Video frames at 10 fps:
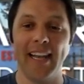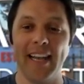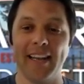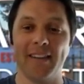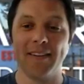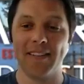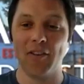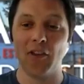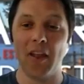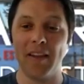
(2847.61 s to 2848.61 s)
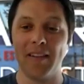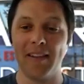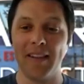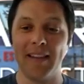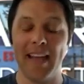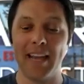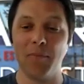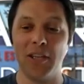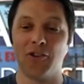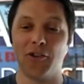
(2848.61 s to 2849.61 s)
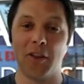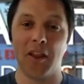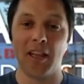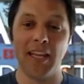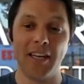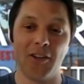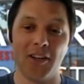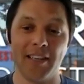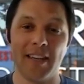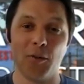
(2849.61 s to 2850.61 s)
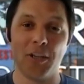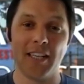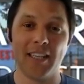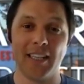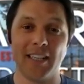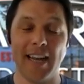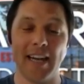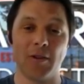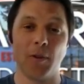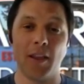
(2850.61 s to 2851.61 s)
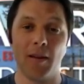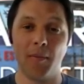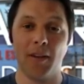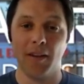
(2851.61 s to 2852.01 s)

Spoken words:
and so that they can be sure that the lender is able to connect with them